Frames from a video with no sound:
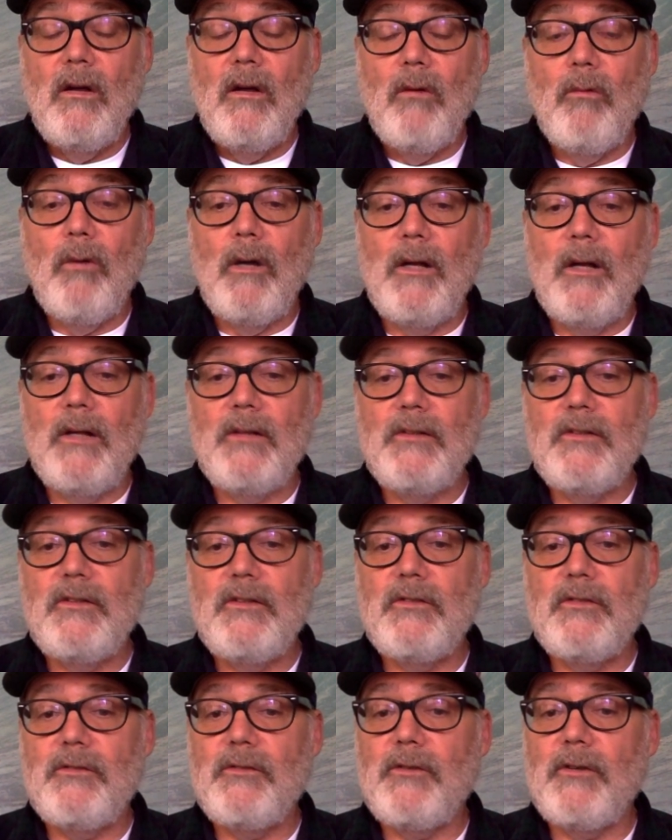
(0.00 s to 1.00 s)

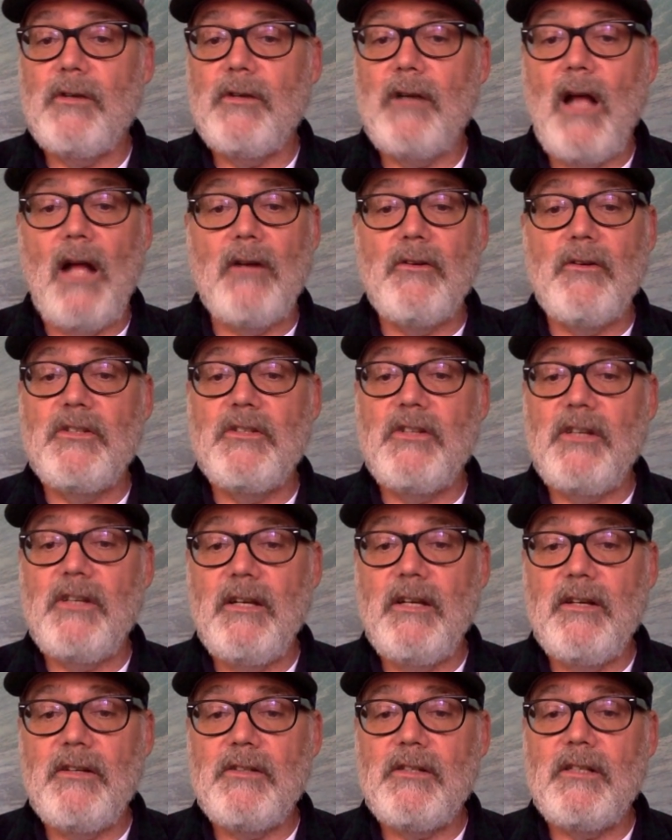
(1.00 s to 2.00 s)
was for hundreds of
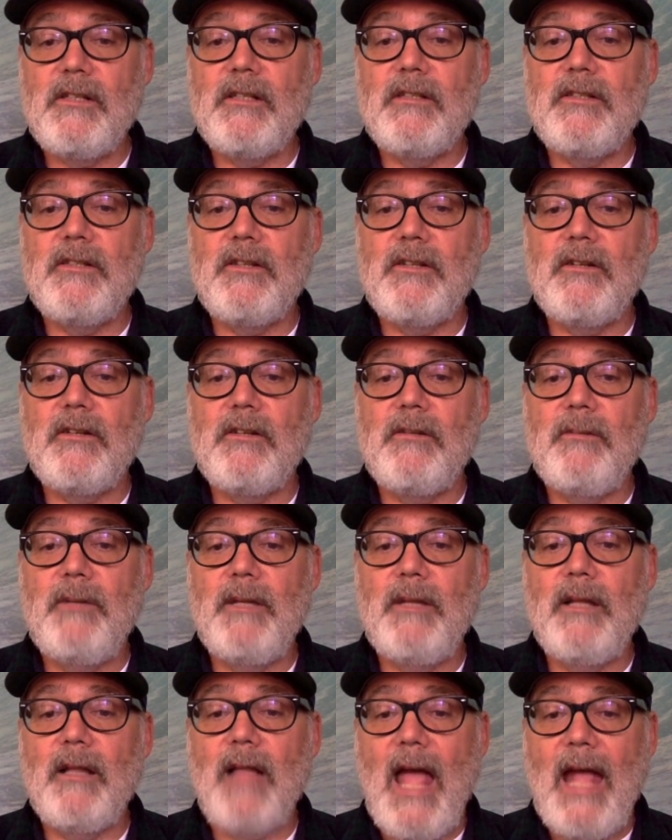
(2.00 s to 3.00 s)
years considered to be
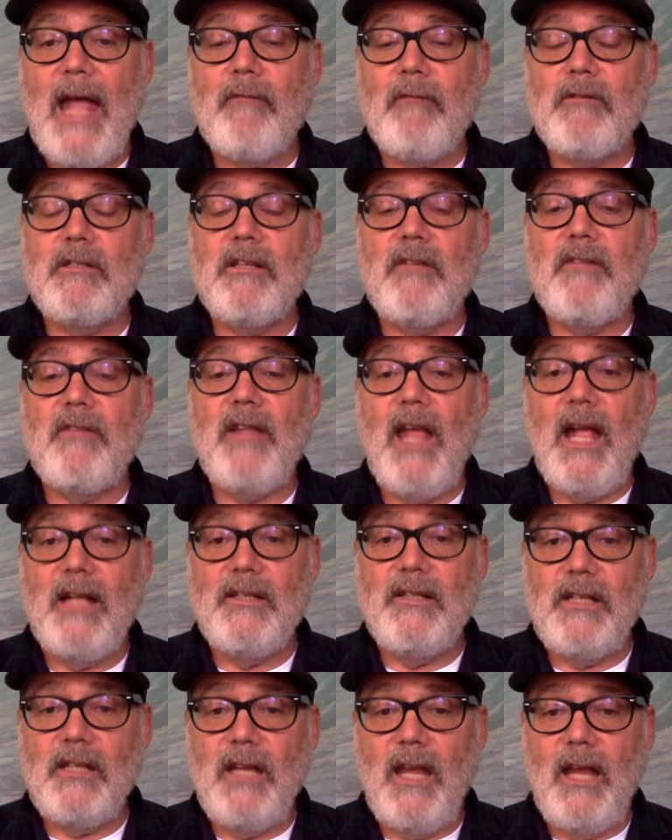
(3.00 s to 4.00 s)
the language of the
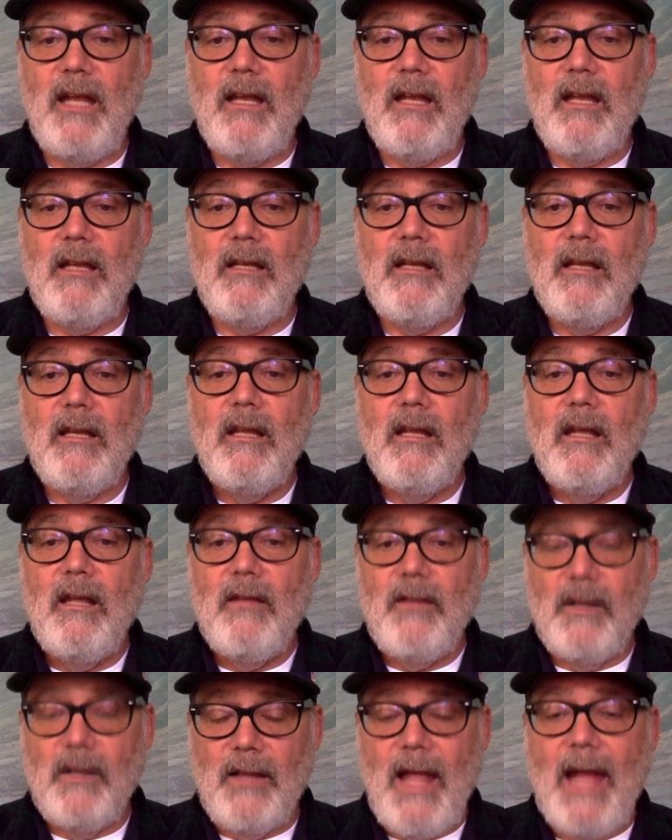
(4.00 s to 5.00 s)
educated,
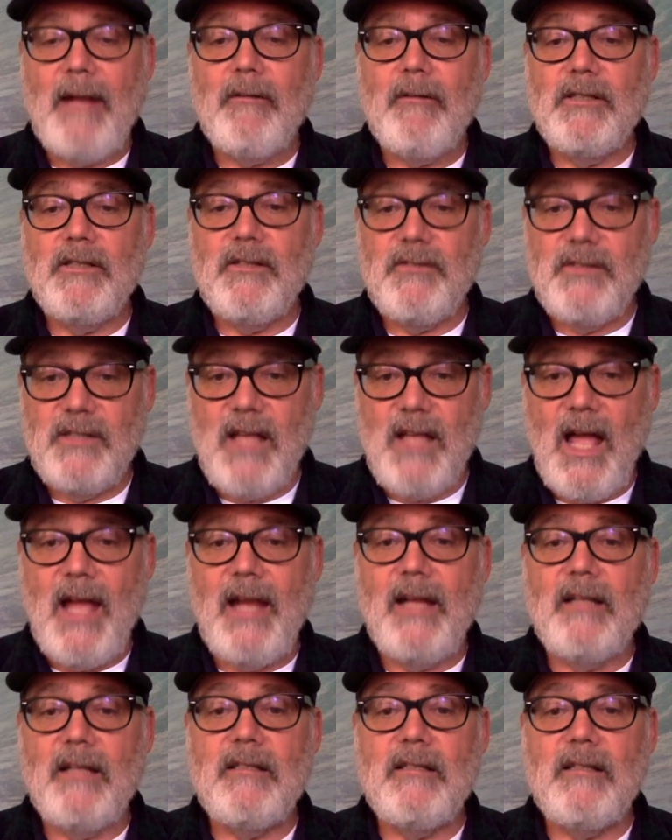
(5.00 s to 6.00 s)
the language of
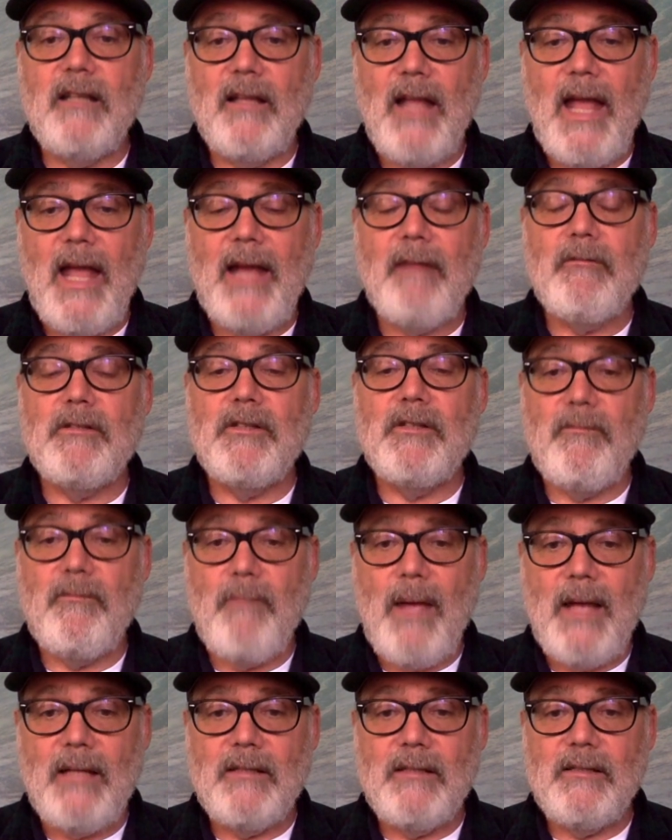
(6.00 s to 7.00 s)
science, the language of
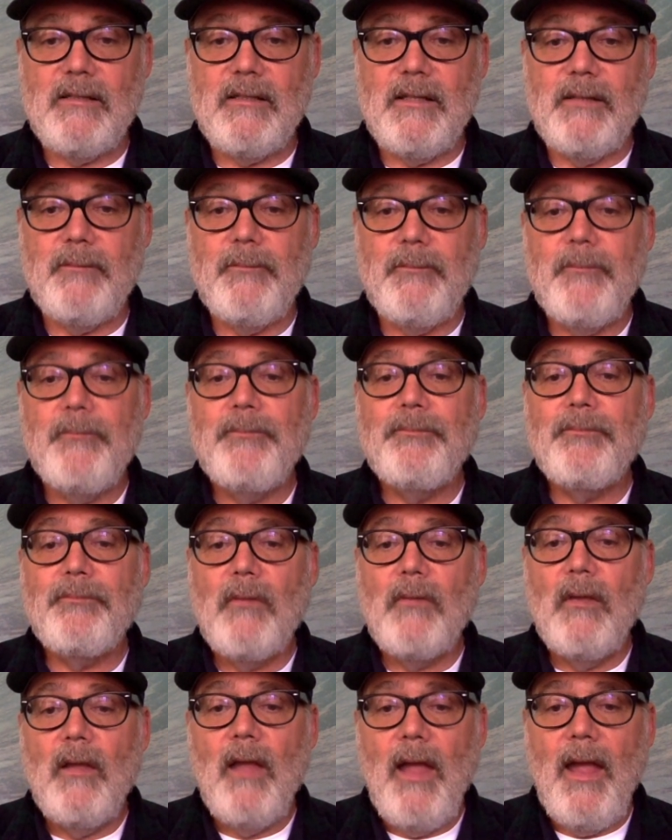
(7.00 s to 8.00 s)
medicine.
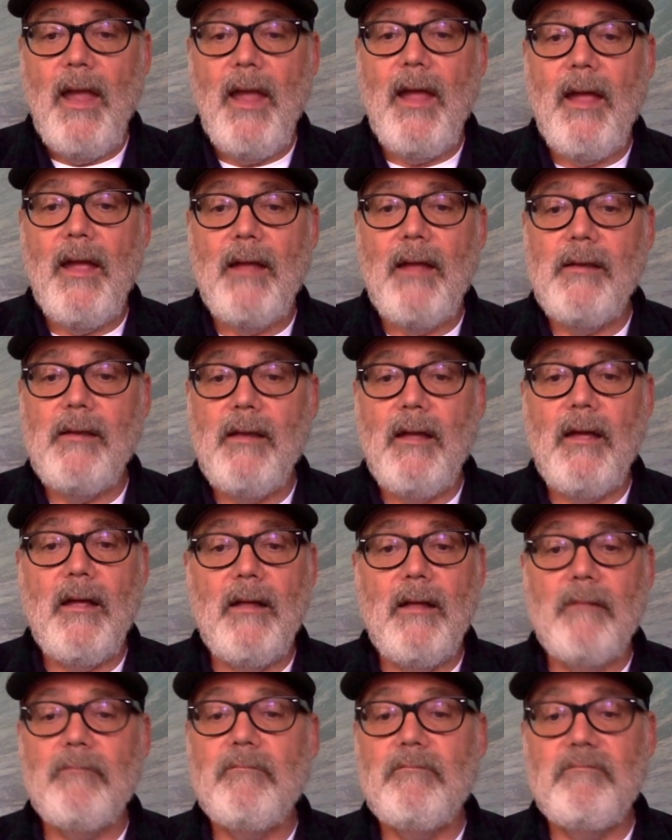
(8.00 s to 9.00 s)
And
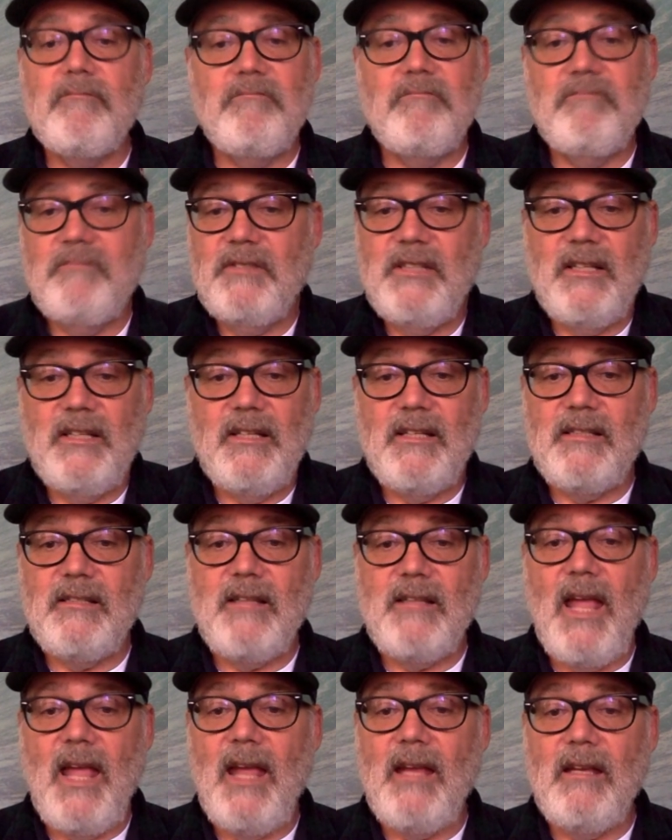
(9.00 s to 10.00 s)
to this
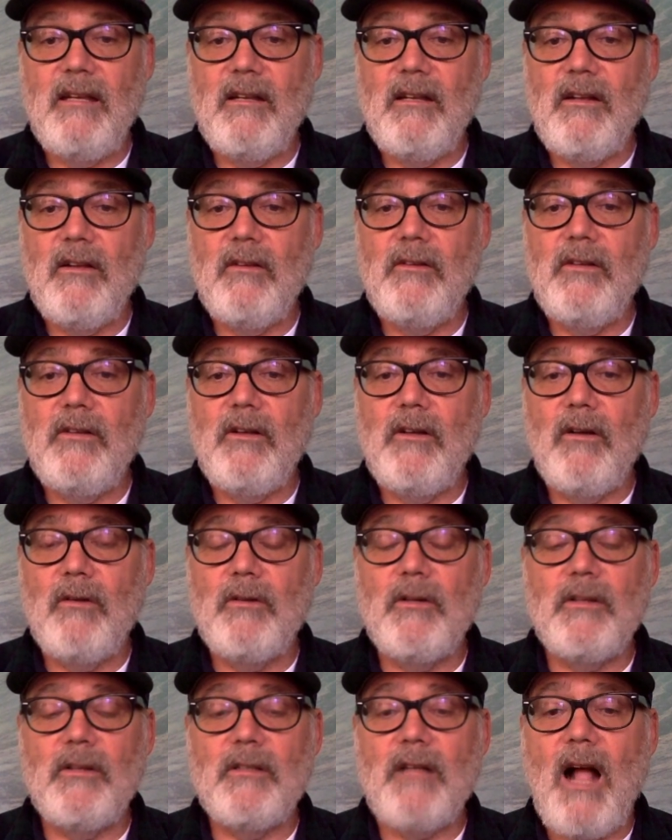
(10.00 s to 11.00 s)
day, you go
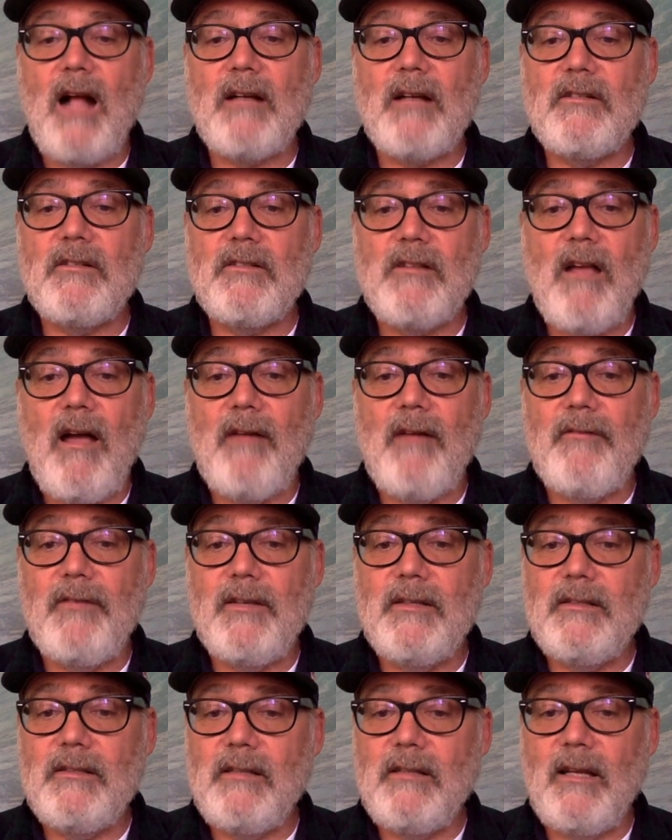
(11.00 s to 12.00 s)
into a doctor's
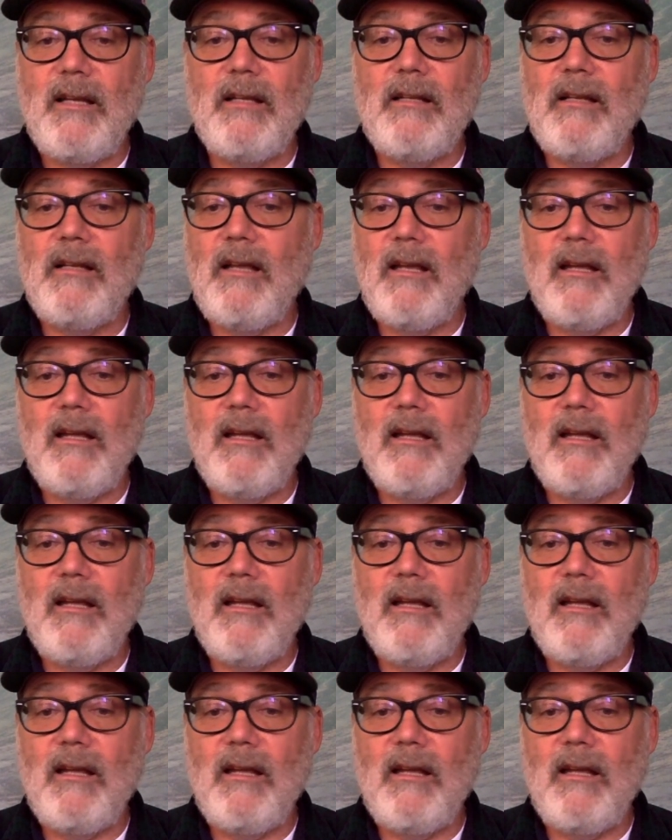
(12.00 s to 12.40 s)
office and